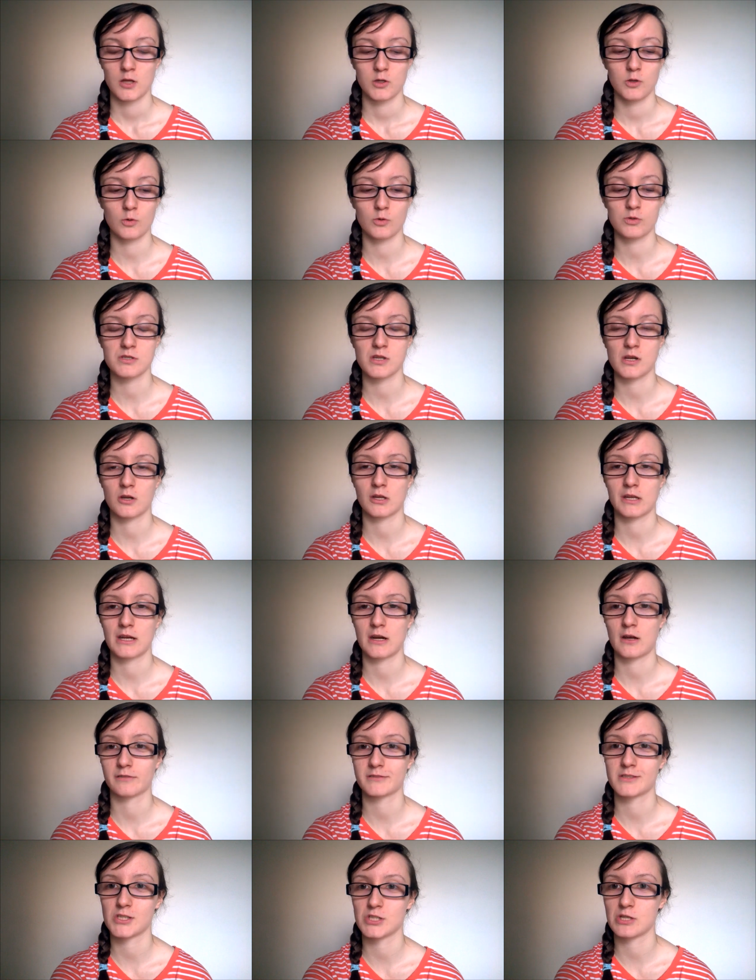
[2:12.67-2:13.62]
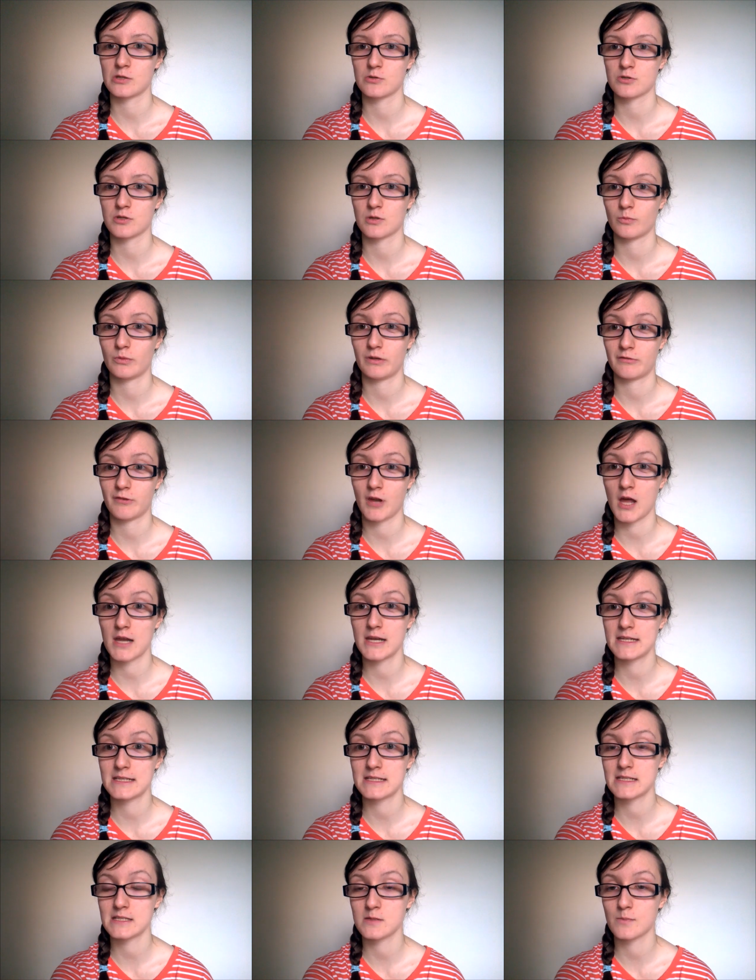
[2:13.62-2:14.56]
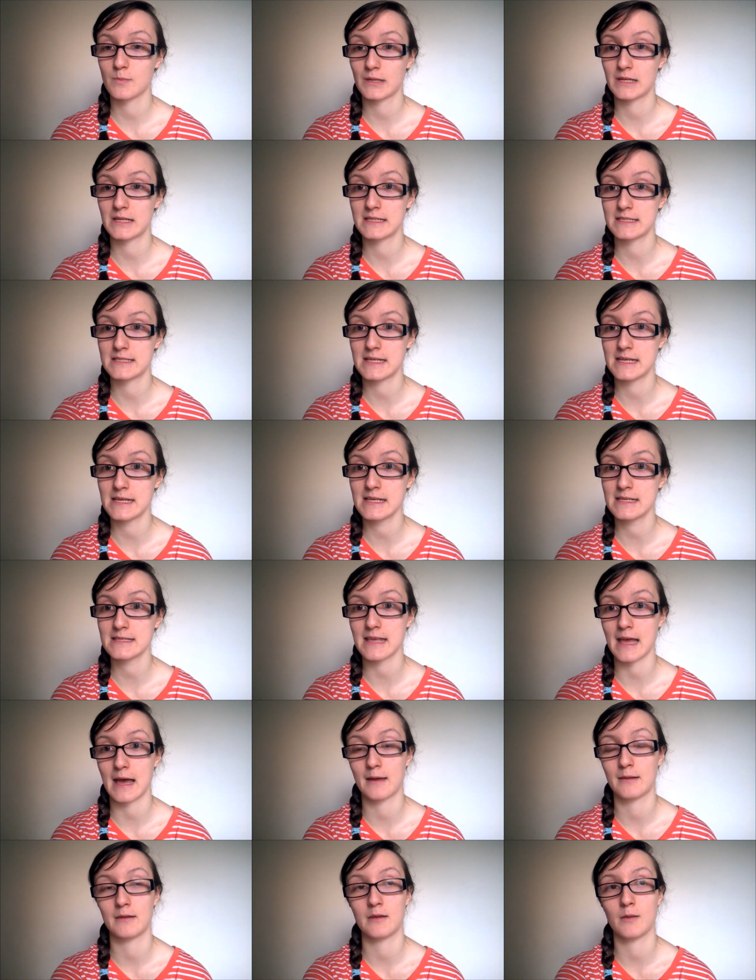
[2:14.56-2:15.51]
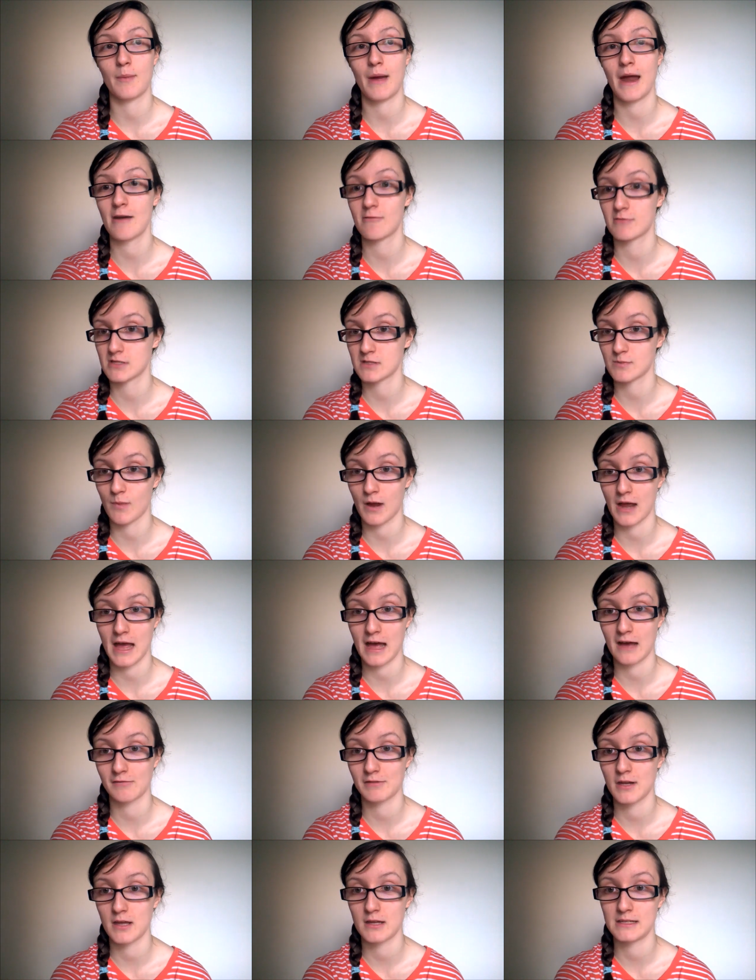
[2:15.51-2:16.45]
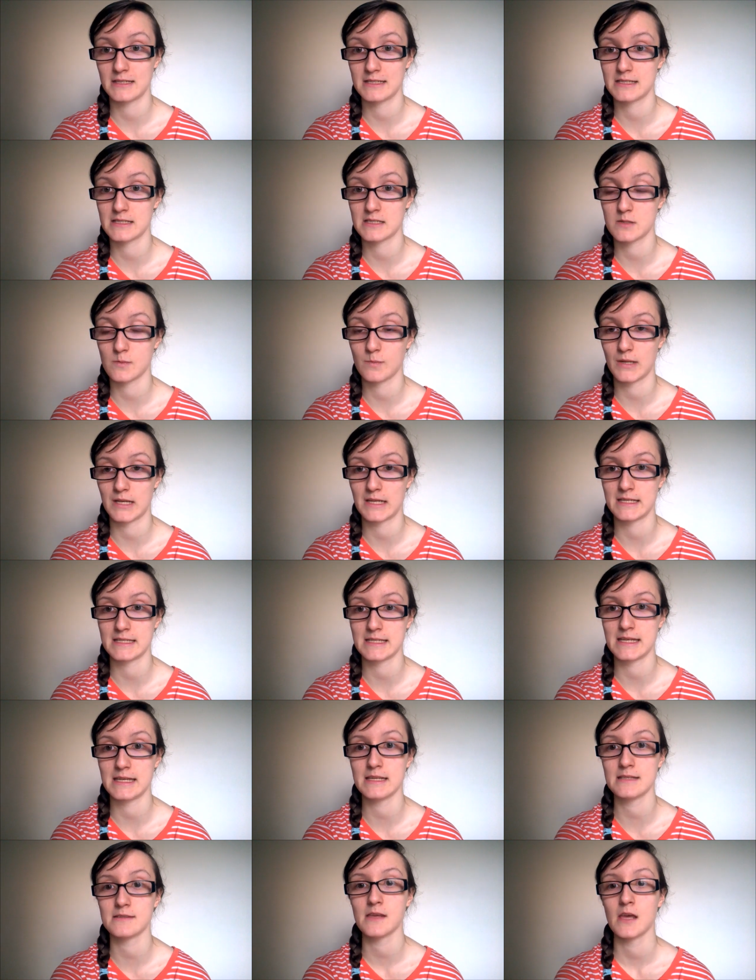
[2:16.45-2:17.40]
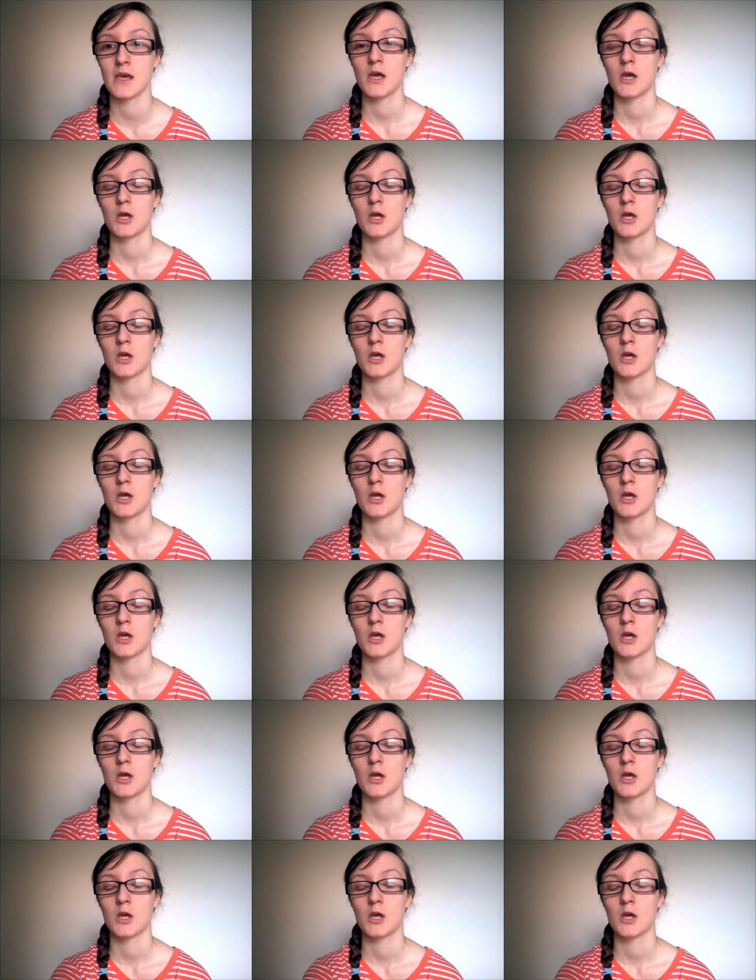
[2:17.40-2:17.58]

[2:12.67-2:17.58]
You're also looking after children with learning disabilities, and the parents might have learning disabilities.